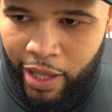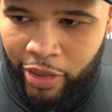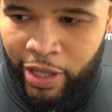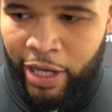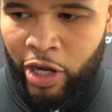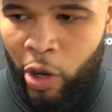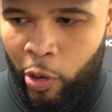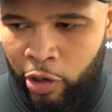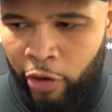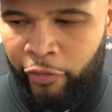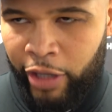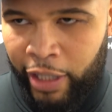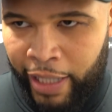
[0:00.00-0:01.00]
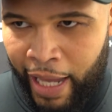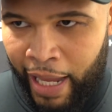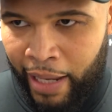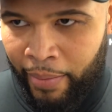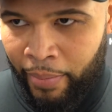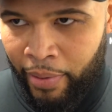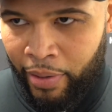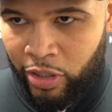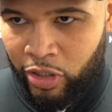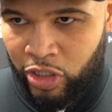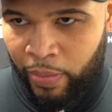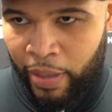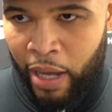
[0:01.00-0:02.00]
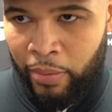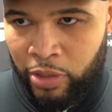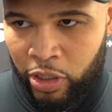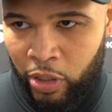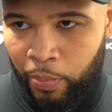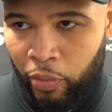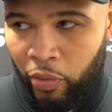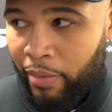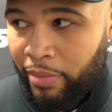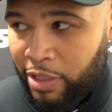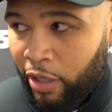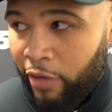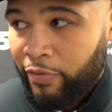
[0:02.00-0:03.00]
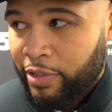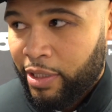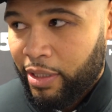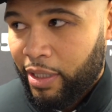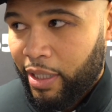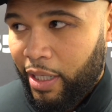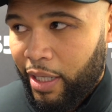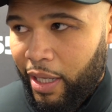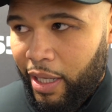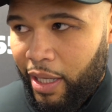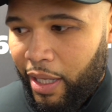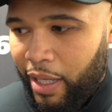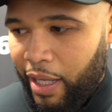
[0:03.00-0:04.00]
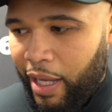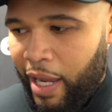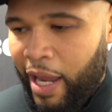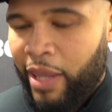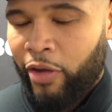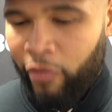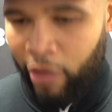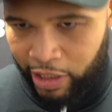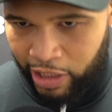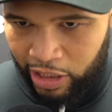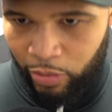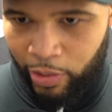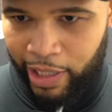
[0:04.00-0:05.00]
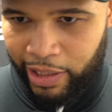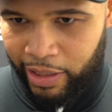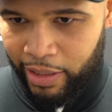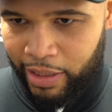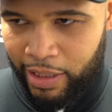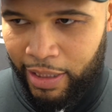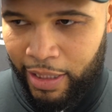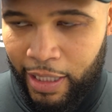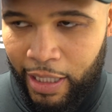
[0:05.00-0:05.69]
they know enough of the game to be able to put themselves in the right situations.